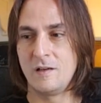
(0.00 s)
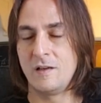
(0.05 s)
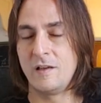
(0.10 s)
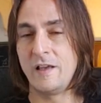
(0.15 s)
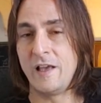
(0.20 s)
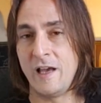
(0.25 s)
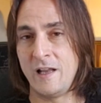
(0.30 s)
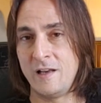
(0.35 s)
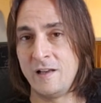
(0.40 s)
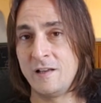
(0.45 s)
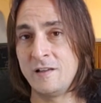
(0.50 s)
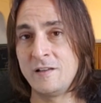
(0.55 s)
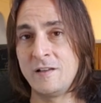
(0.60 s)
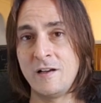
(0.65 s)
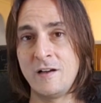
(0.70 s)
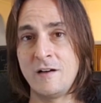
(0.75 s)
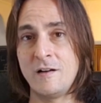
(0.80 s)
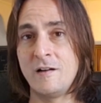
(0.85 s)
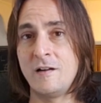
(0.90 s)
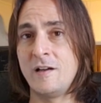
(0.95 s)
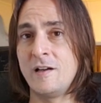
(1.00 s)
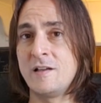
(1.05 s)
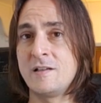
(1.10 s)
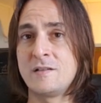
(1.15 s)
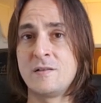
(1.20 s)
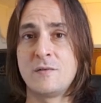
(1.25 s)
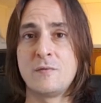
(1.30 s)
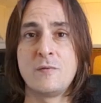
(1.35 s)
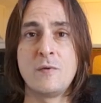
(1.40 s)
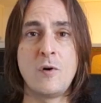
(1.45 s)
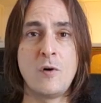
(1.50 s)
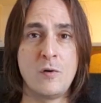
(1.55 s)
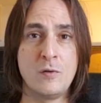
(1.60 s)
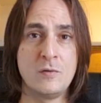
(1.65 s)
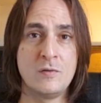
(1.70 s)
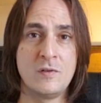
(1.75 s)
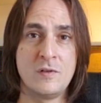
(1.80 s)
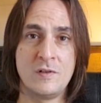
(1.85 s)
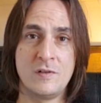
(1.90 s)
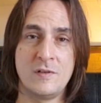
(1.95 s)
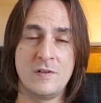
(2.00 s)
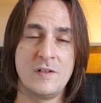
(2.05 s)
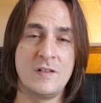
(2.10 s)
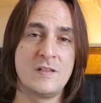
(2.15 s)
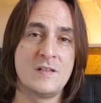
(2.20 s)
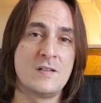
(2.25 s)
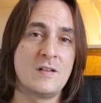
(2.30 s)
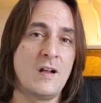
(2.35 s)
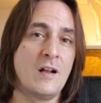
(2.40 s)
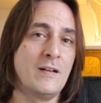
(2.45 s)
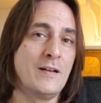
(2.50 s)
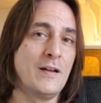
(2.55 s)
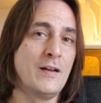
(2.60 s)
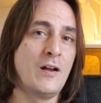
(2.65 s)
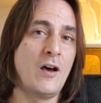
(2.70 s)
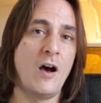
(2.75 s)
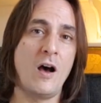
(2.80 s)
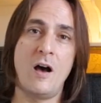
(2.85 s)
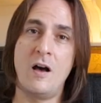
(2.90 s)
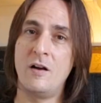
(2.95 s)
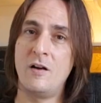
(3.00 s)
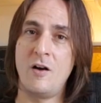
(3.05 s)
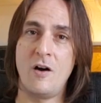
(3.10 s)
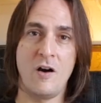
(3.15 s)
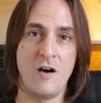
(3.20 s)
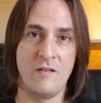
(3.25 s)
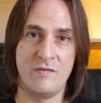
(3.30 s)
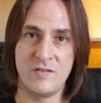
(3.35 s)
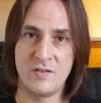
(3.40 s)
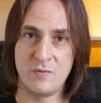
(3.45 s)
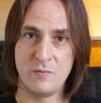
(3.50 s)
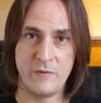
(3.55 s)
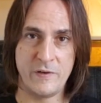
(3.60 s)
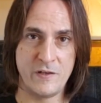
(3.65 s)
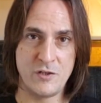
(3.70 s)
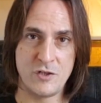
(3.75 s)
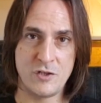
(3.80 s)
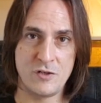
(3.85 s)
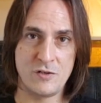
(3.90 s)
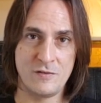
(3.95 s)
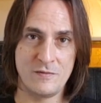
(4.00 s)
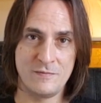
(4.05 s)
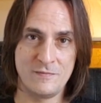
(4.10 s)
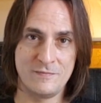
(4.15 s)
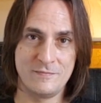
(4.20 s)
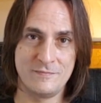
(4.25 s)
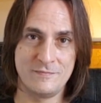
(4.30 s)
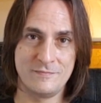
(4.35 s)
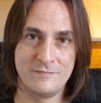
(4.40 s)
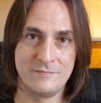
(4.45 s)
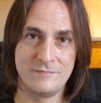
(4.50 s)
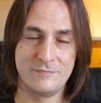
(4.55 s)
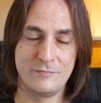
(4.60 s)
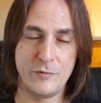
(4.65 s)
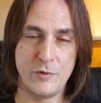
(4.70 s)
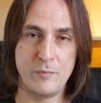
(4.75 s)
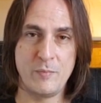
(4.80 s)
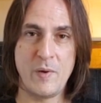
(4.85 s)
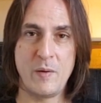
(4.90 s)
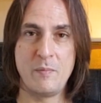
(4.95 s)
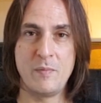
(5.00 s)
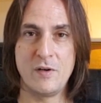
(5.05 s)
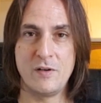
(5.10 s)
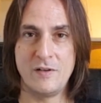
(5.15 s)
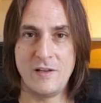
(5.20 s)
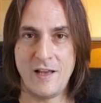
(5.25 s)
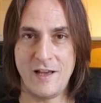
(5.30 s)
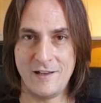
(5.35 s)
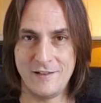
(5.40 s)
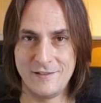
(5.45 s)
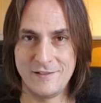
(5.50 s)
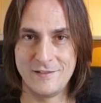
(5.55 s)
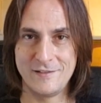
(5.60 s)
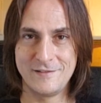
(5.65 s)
Getting there is a road. It's not an on-off switch. Remember that.